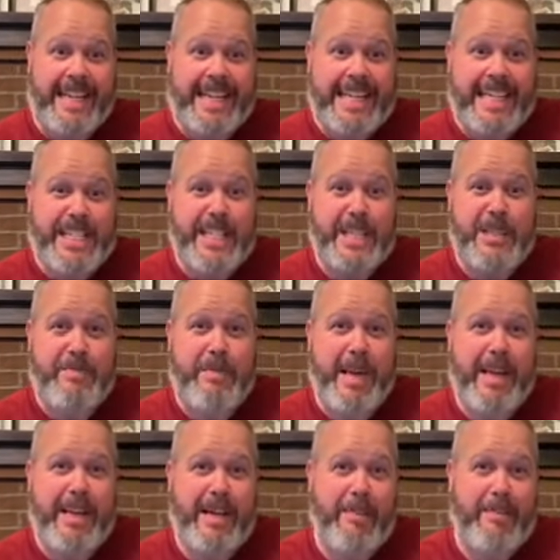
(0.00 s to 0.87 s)
he
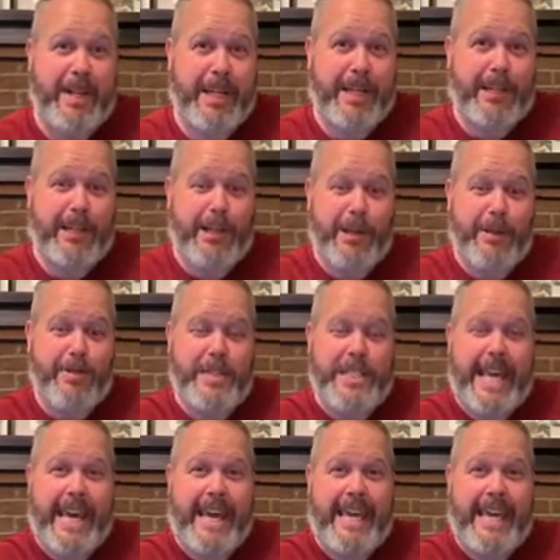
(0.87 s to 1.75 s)
sped up and
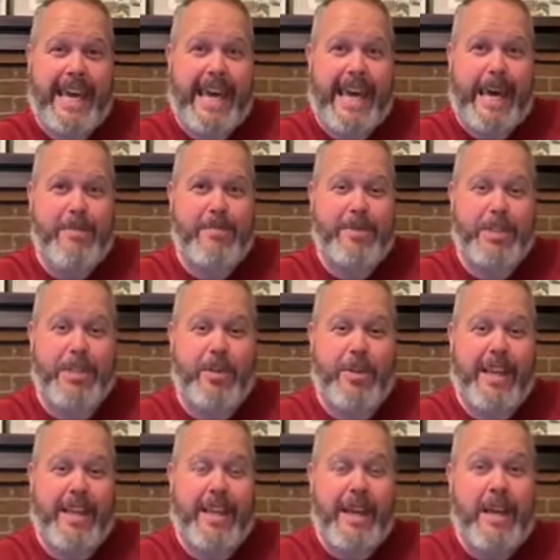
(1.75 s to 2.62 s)
closed that gap so
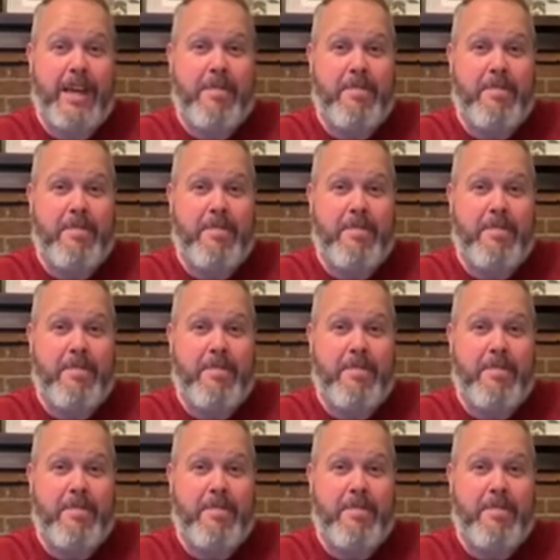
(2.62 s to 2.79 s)
that